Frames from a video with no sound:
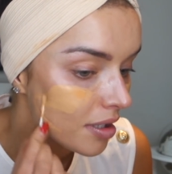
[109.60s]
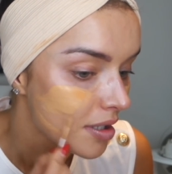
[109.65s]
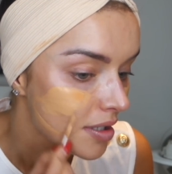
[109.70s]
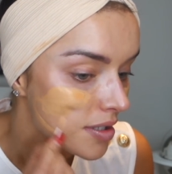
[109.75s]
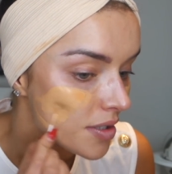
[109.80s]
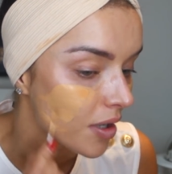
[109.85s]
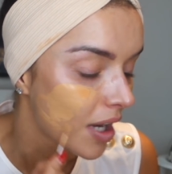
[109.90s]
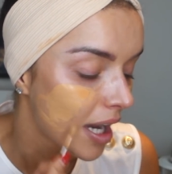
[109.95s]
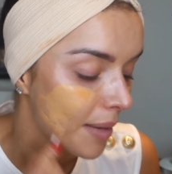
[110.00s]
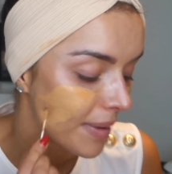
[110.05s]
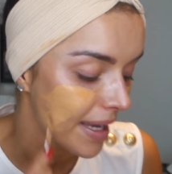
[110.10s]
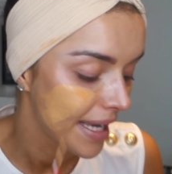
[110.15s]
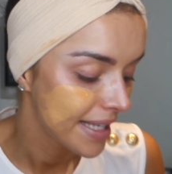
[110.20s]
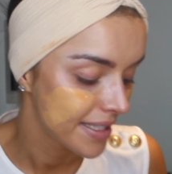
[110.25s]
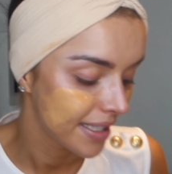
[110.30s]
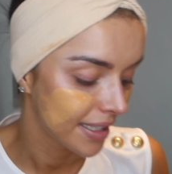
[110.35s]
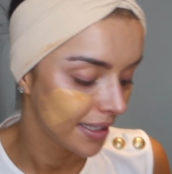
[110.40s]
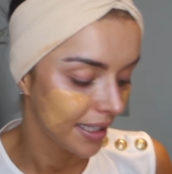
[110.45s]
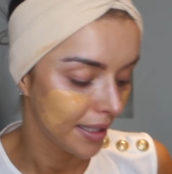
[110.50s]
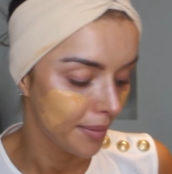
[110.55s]
So I
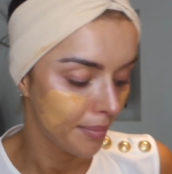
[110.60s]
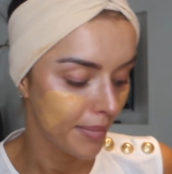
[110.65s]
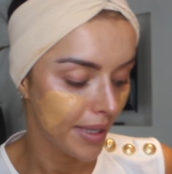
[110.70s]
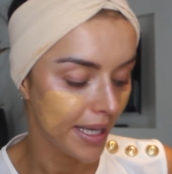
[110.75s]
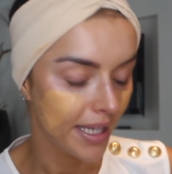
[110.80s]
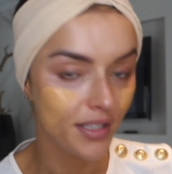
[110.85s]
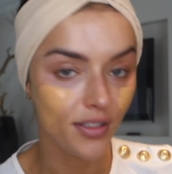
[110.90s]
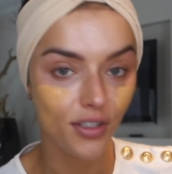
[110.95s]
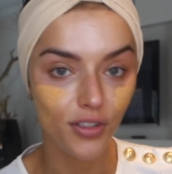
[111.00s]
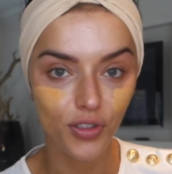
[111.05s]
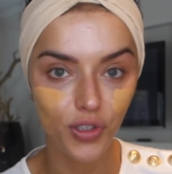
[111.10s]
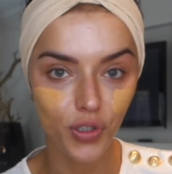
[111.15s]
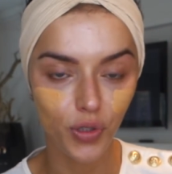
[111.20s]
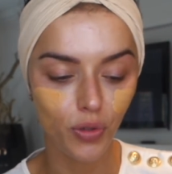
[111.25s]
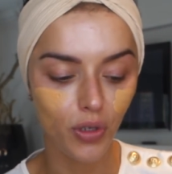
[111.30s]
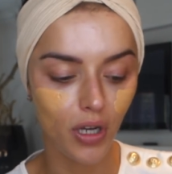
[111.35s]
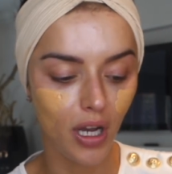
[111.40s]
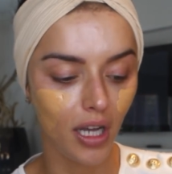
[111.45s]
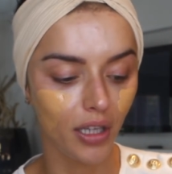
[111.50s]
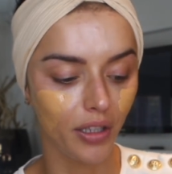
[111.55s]
basically mix
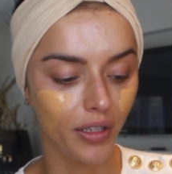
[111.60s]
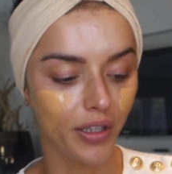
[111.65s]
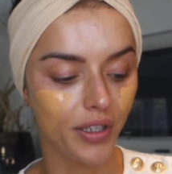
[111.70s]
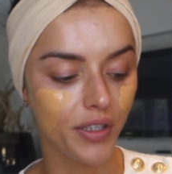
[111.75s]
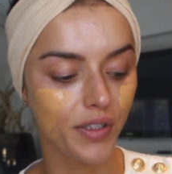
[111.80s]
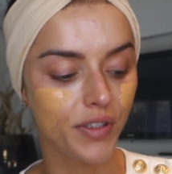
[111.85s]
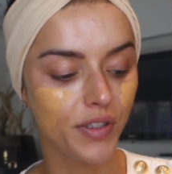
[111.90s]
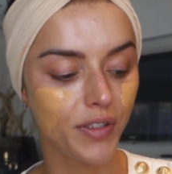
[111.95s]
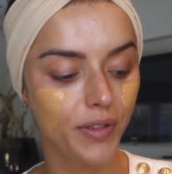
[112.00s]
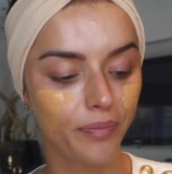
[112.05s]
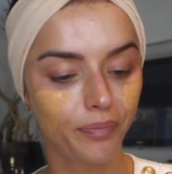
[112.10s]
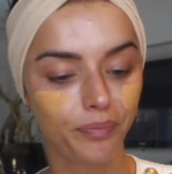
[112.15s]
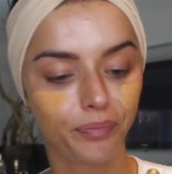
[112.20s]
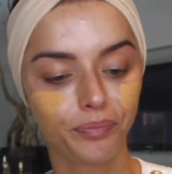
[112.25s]
two colors.